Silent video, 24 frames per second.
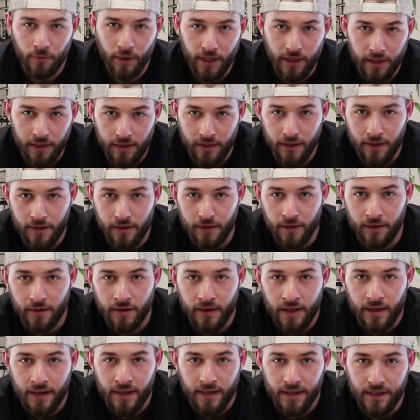Right here
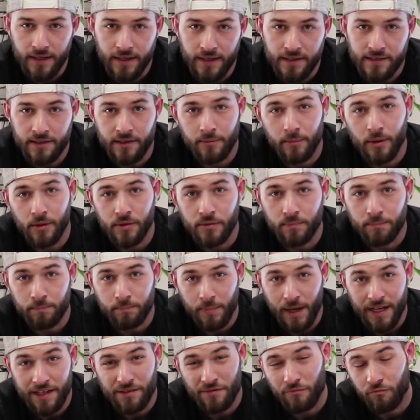is the most
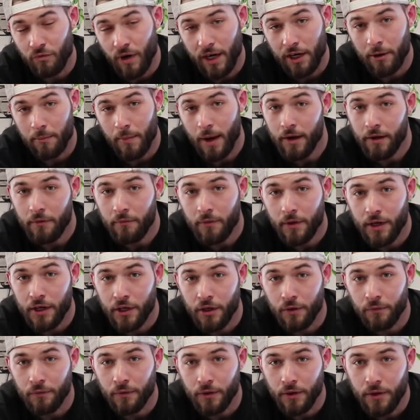best recommended
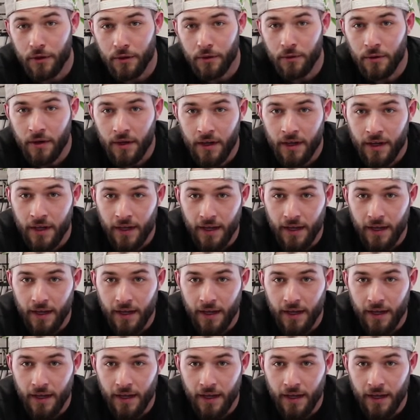video for you.